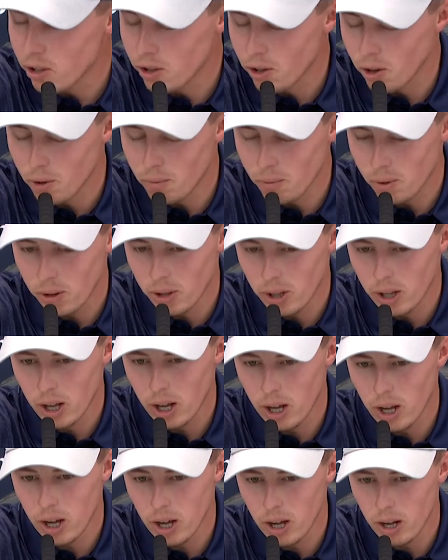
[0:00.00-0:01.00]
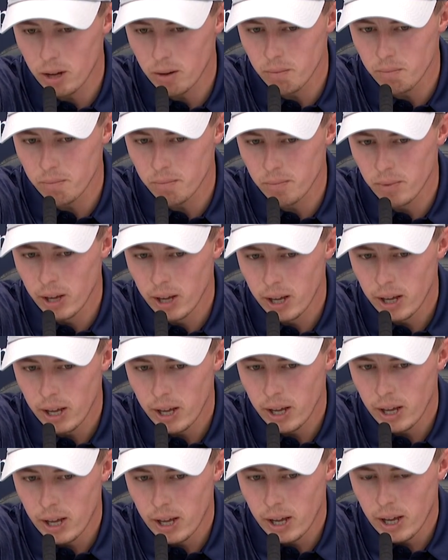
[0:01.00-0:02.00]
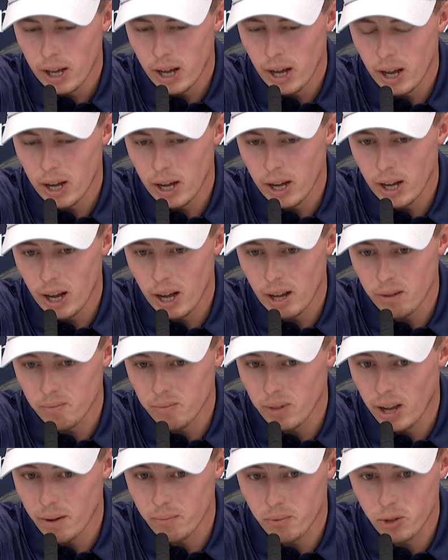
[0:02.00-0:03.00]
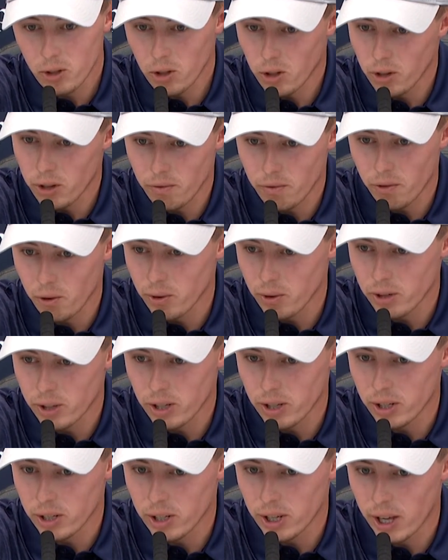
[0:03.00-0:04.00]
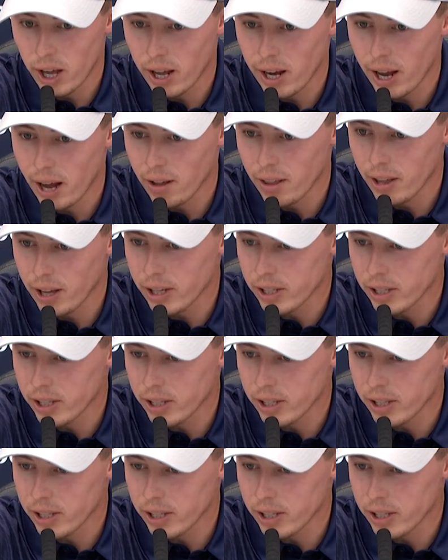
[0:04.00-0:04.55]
normal. I'm just looking forward to getting out there,